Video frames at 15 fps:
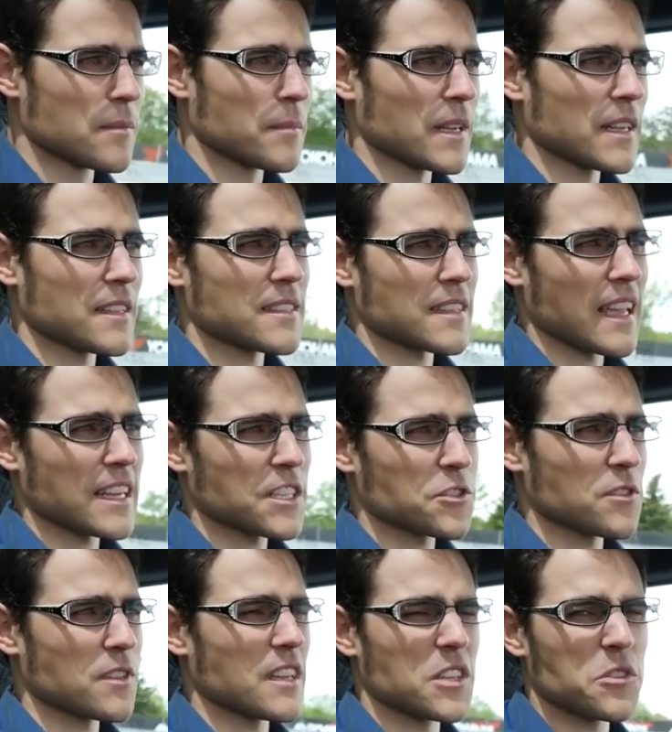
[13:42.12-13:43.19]
but it's
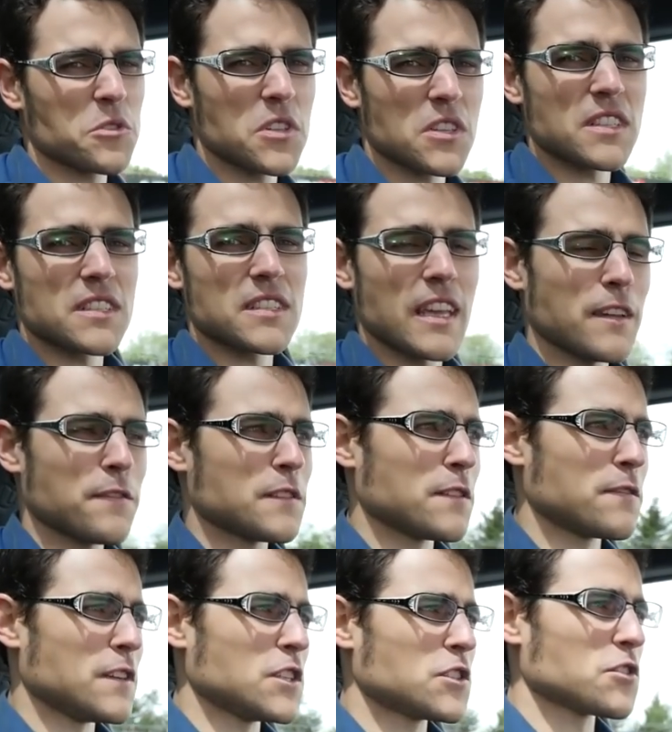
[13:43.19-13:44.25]
actually a good safety
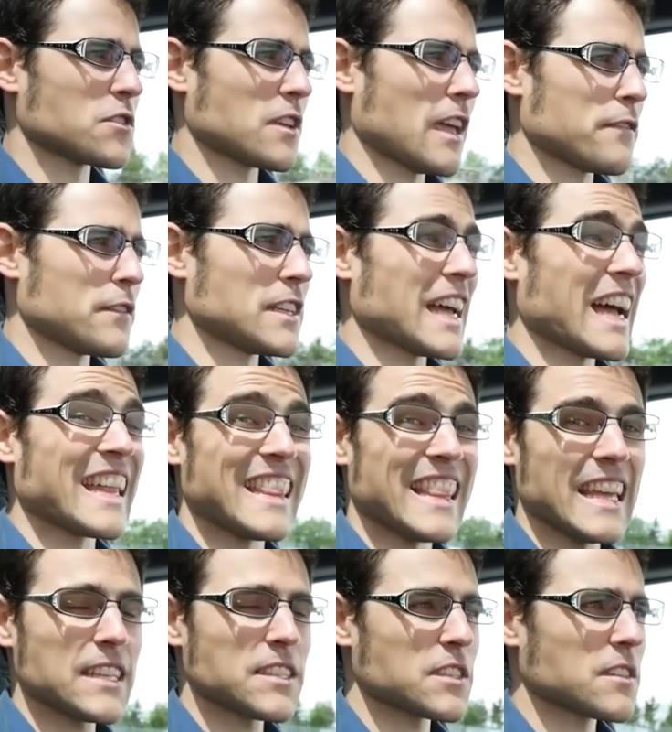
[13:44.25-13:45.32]
feature to have it
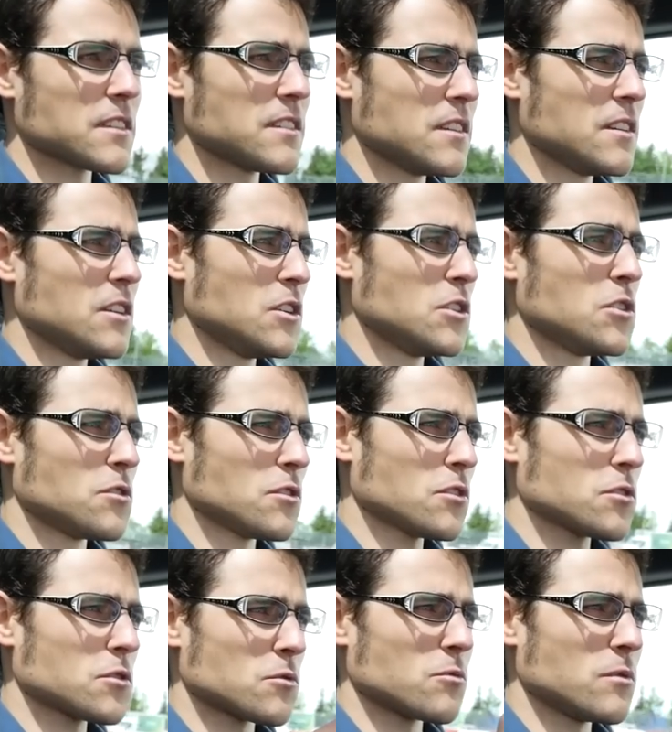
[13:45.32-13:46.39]
unless you're
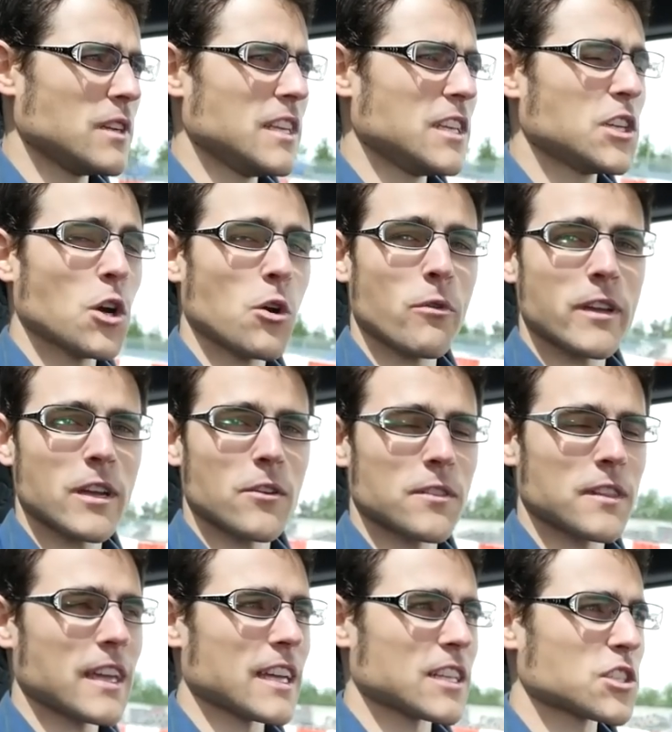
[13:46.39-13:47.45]
not really going on
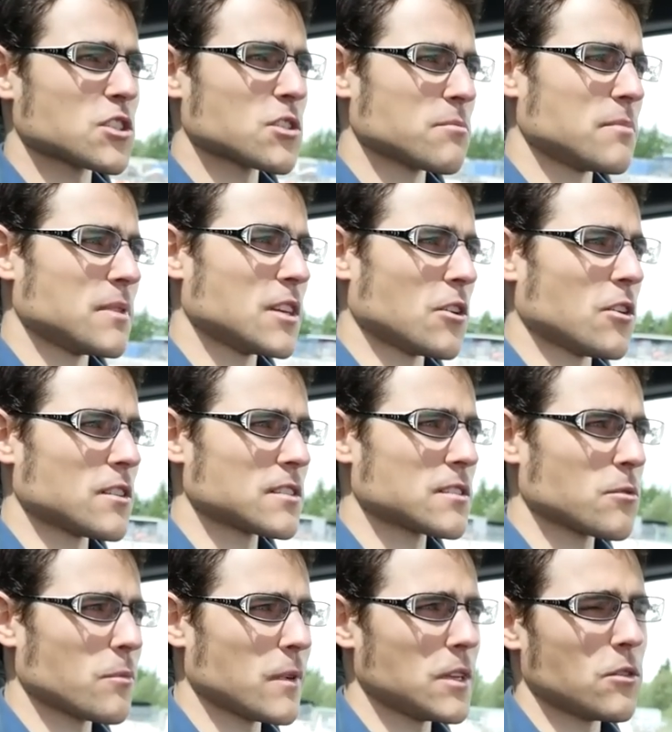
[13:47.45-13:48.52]
the edge because
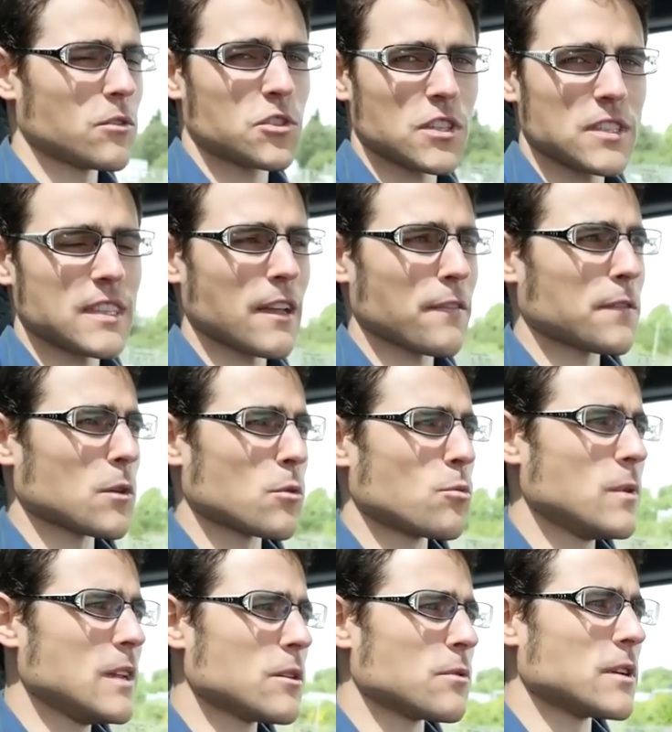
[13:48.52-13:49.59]
when you just have the
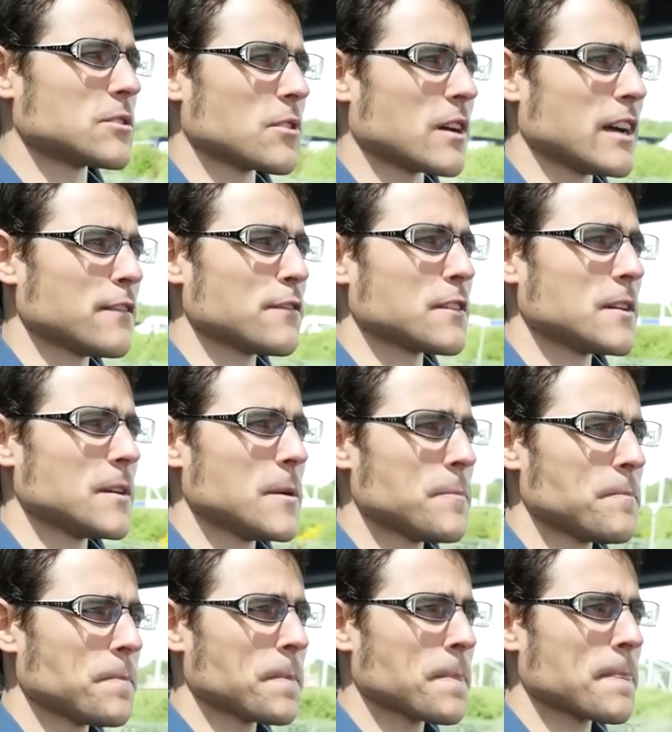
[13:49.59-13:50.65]
rear wheel drive
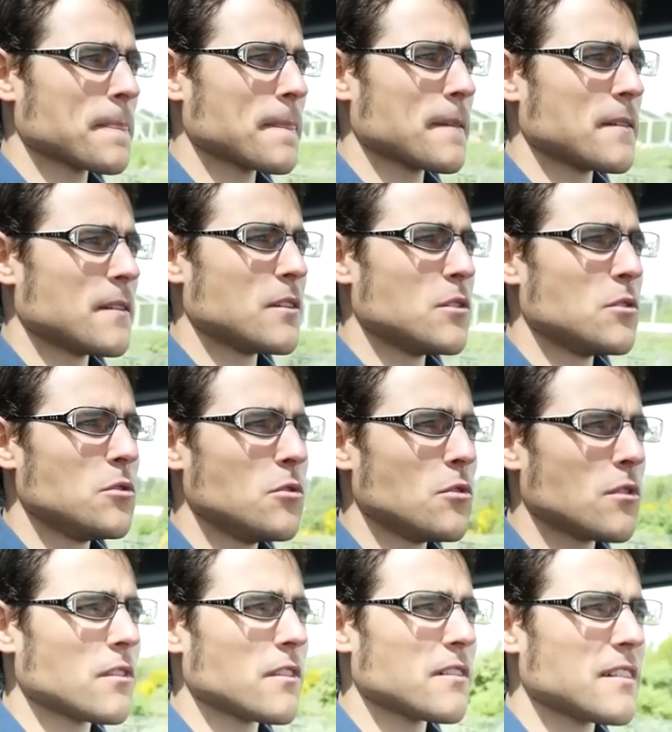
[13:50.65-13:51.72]

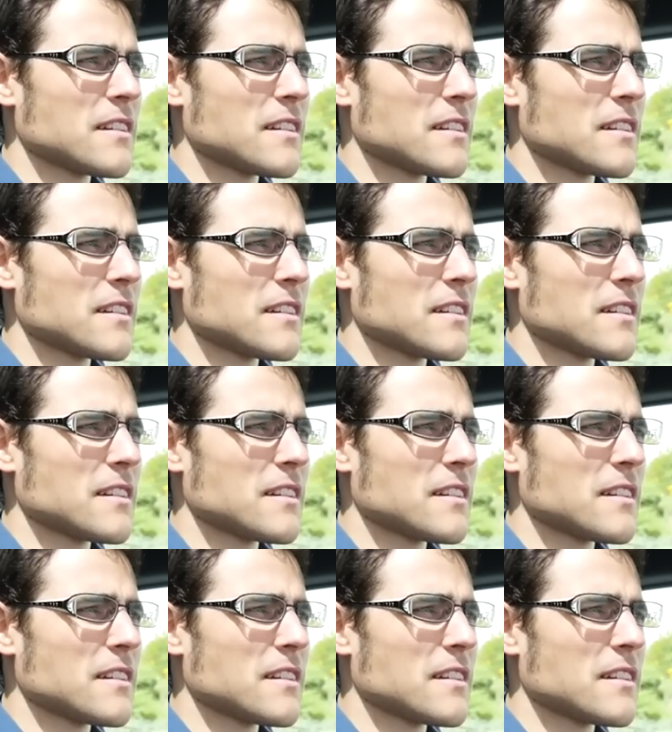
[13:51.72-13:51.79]
you